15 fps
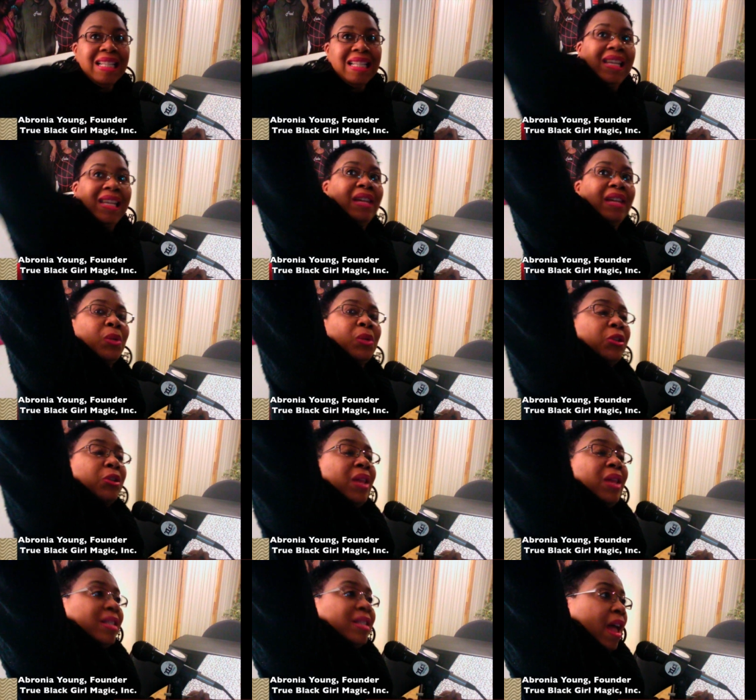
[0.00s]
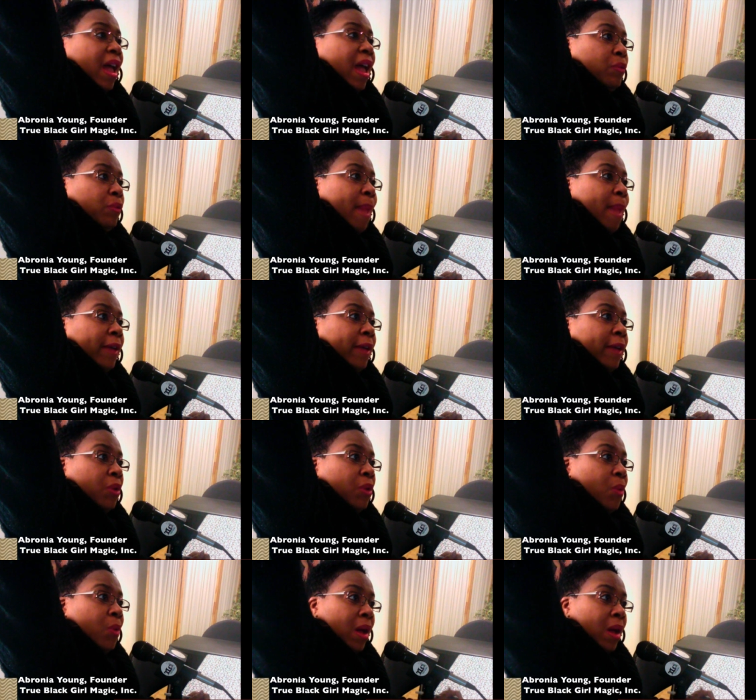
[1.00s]
Indeed. We're so glad to have you back. You
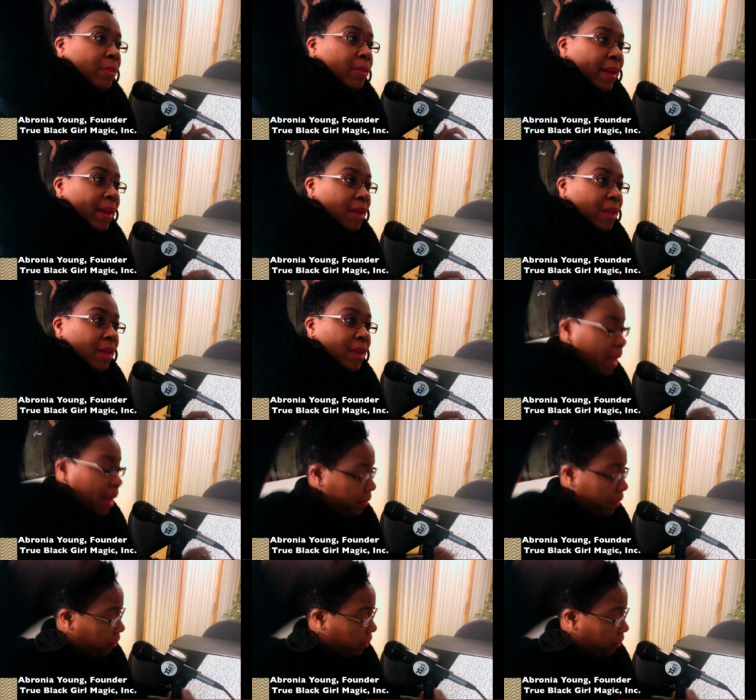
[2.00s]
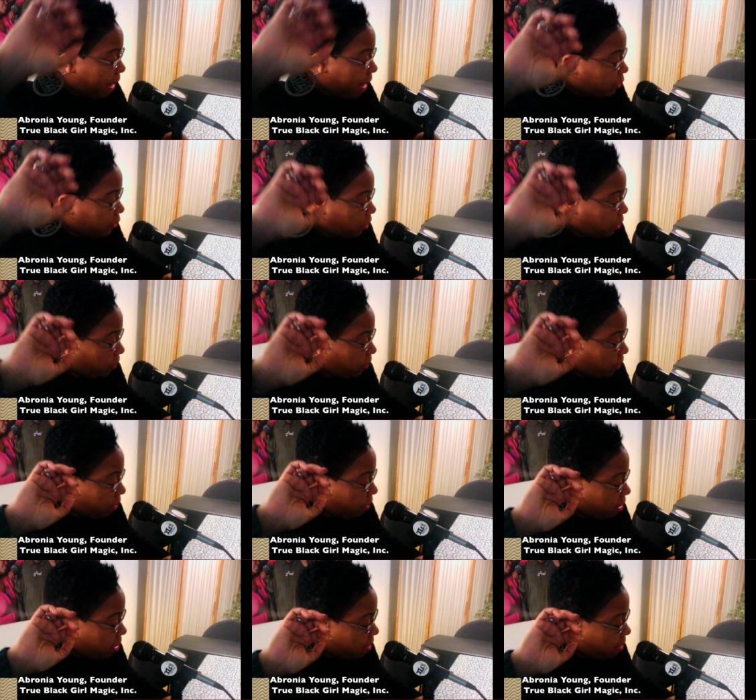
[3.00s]
know, we're all about that black girl magic
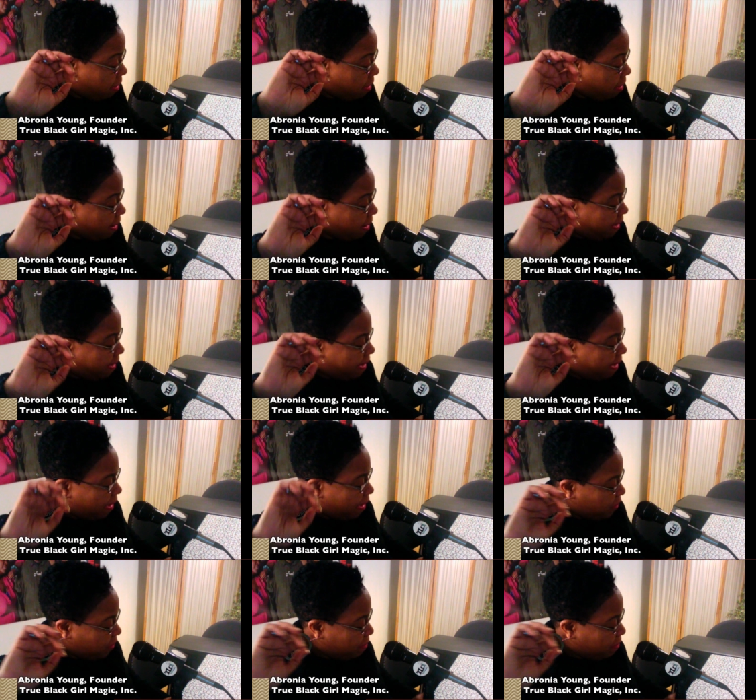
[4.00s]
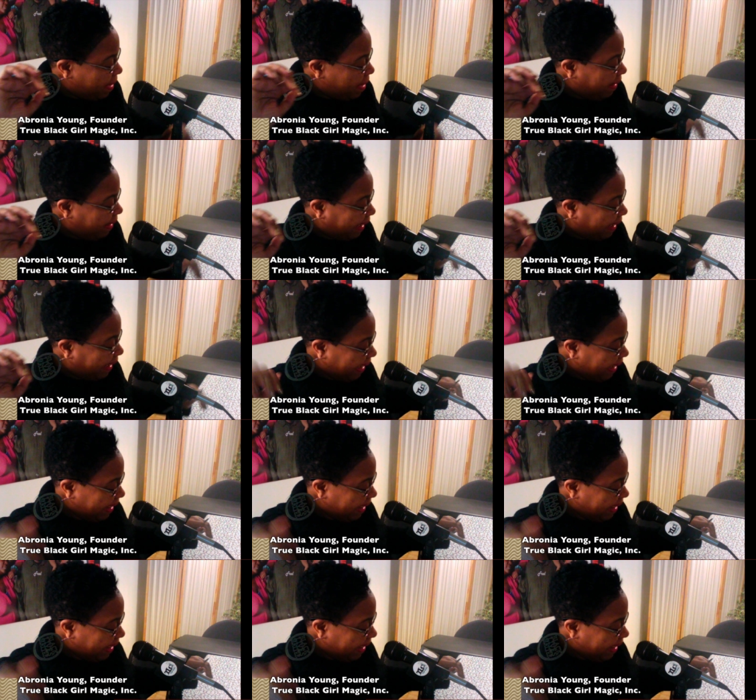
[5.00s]
around here. How have you been?